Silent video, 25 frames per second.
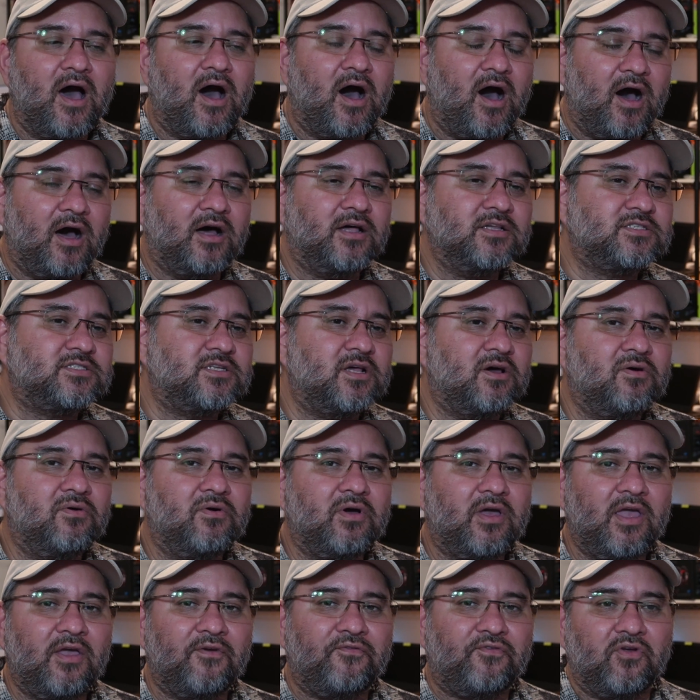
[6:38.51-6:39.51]

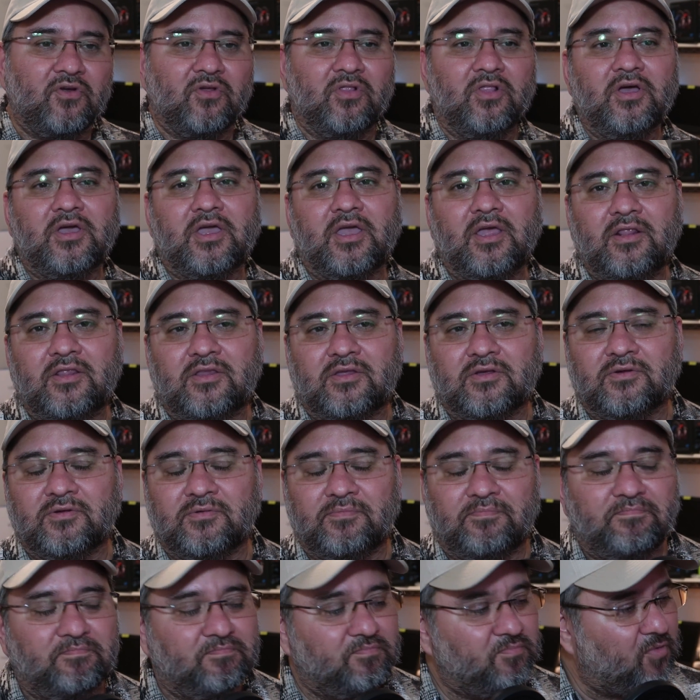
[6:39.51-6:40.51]
Also, if you
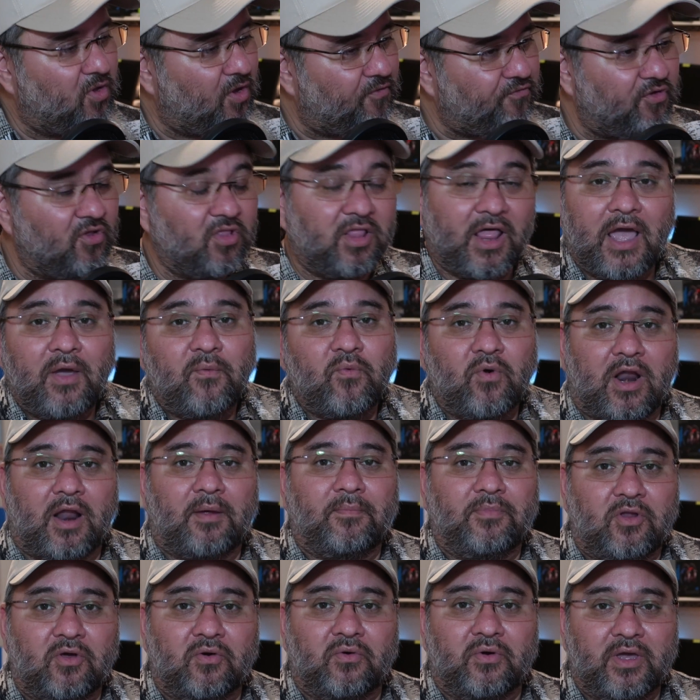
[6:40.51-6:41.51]
like what
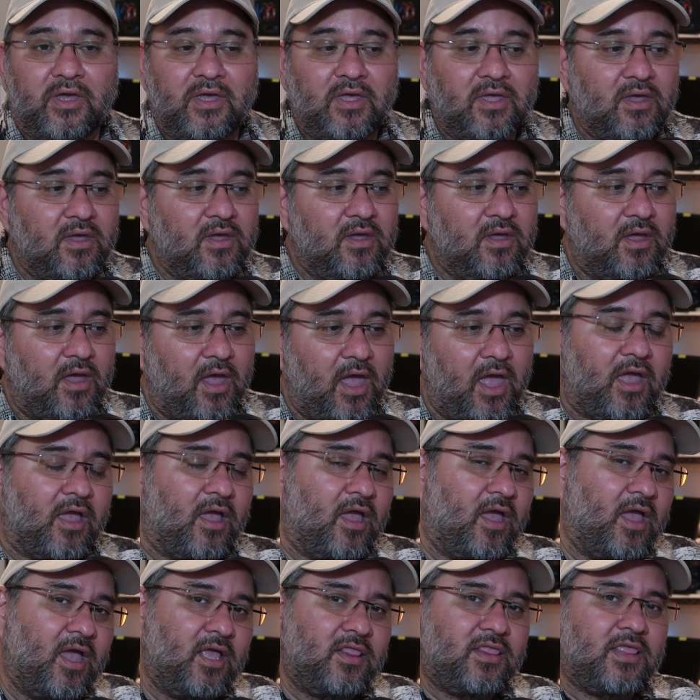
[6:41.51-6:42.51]
I'm doing, hey,
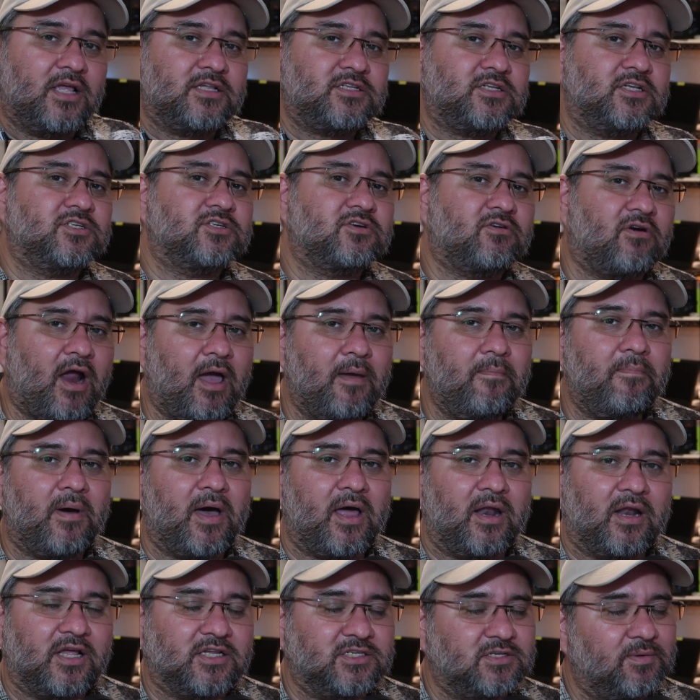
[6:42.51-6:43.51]
hit that subscribe
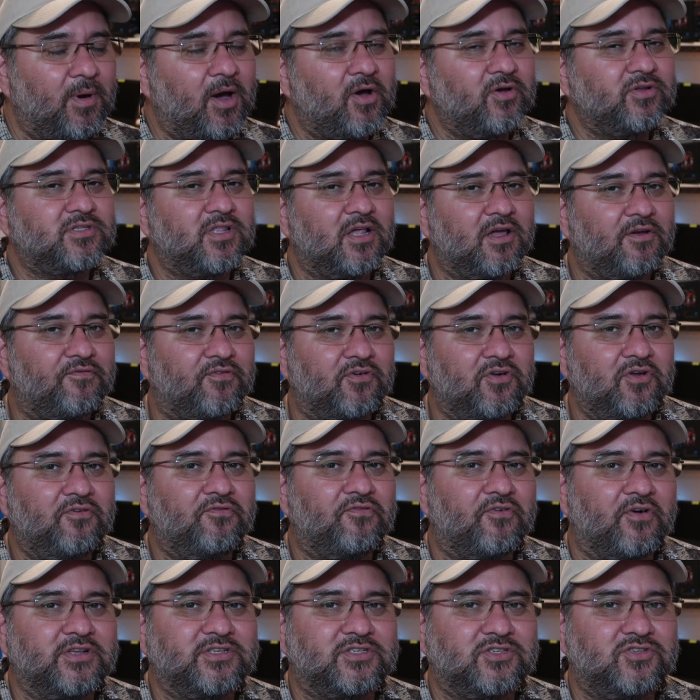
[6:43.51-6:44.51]
button, because I'm always looking for new
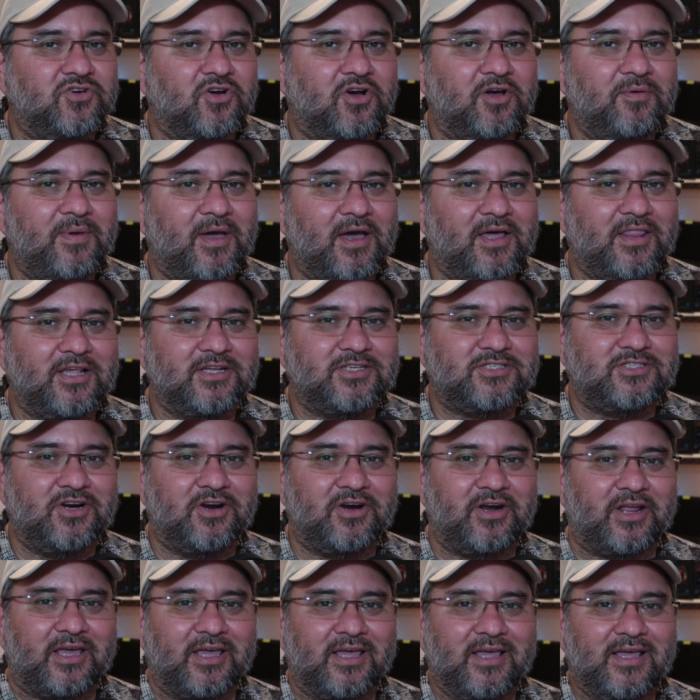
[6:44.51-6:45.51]
friends to join me on this
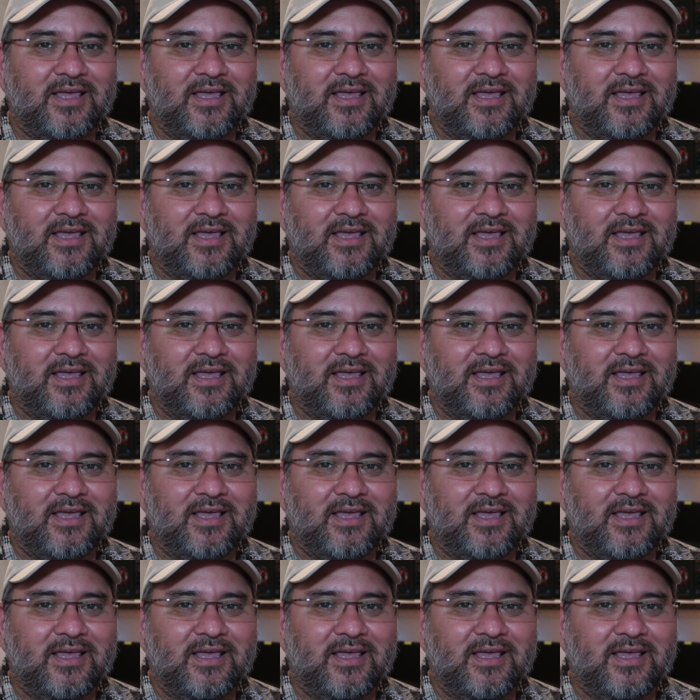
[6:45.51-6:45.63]
journey.